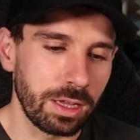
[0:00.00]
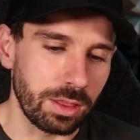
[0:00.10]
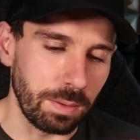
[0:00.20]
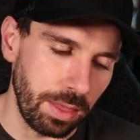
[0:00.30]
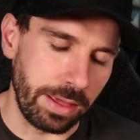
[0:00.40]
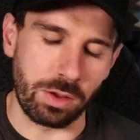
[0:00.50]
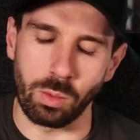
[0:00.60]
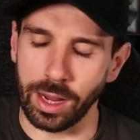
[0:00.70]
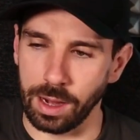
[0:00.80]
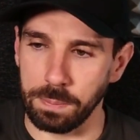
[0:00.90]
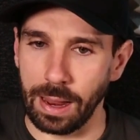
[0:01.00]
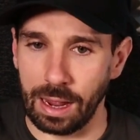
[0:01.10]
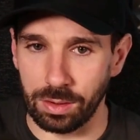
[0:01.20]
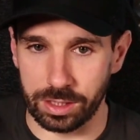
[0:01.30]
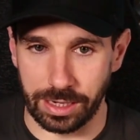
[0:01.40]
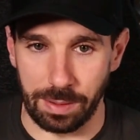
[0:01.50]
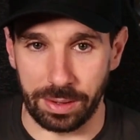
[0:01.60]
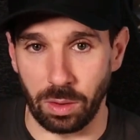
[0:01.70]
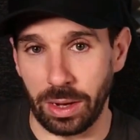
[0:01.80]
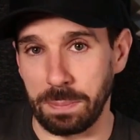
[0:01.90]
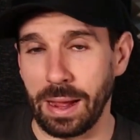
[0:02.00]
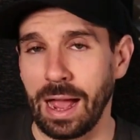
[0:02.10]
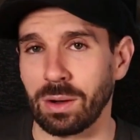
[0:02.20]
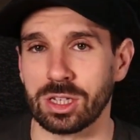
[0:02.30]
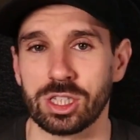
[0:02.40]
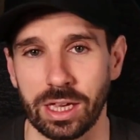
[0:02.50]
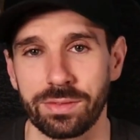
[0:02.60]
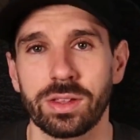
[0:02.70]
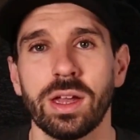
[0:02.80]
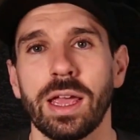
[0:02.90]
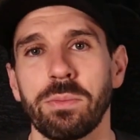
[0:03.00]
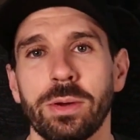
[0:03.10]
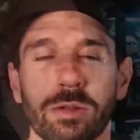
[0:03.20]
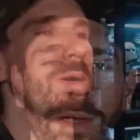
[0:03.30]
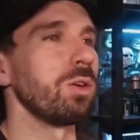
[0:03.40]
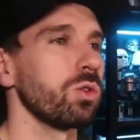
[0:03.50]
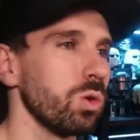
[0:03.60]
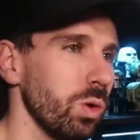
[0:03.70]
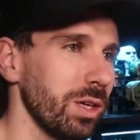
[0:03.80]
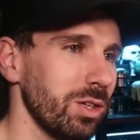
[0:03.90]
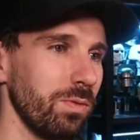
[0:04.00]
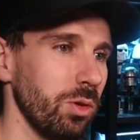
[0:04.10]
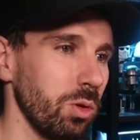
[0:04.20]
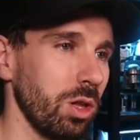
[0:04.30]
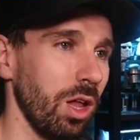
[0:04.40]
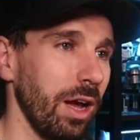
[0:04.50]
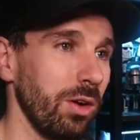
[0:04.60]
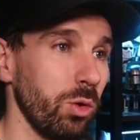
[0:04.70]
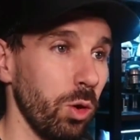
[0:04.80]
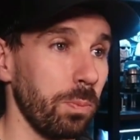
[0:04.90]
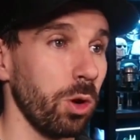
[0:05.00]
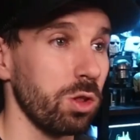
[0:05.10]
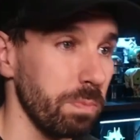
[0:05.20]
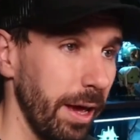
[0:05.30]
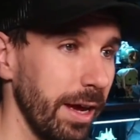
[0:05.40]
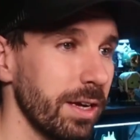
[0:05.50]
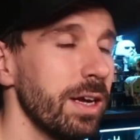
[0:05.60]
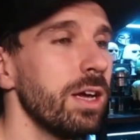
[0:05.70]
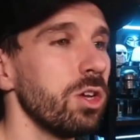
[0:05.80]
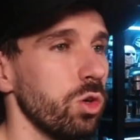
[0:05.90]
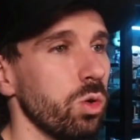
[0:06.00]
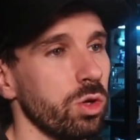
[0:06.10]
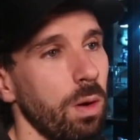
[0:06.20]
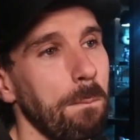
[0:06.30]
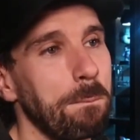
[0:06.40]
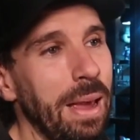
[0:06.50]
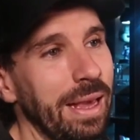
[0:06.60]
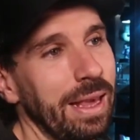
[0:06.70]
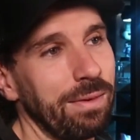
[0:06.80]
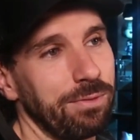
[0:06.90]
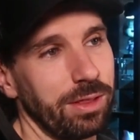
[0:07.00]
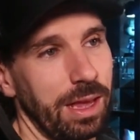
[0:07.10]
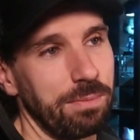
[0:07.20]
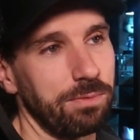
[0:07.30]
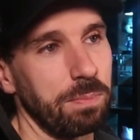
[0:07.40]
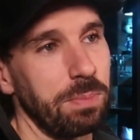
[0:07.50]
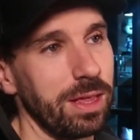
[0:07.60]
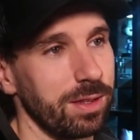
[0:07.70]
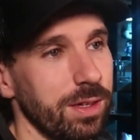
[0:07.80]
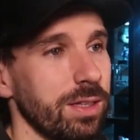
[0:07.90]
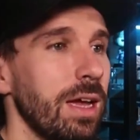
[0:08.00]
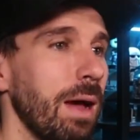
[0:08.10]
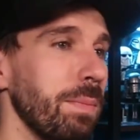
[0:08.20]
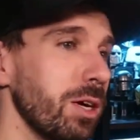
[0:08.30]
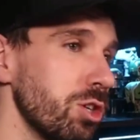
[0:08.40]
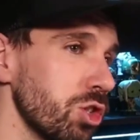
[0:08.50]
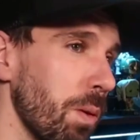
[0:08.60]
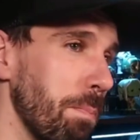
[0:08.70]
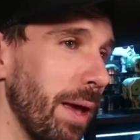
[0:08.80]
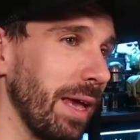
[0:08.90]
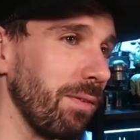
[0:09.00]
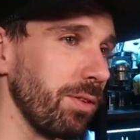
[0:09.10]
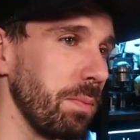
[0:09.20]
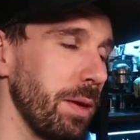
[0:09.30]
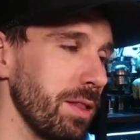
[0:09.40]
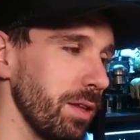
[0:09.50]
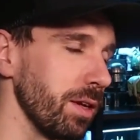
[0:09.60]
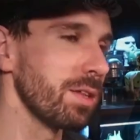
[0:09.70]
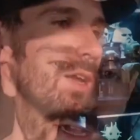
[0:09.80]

there's a weird power dynamic, a weird power shift in which when you're talking to your client or your prospect, you're not begging for them for business. And because you're not begging for the business,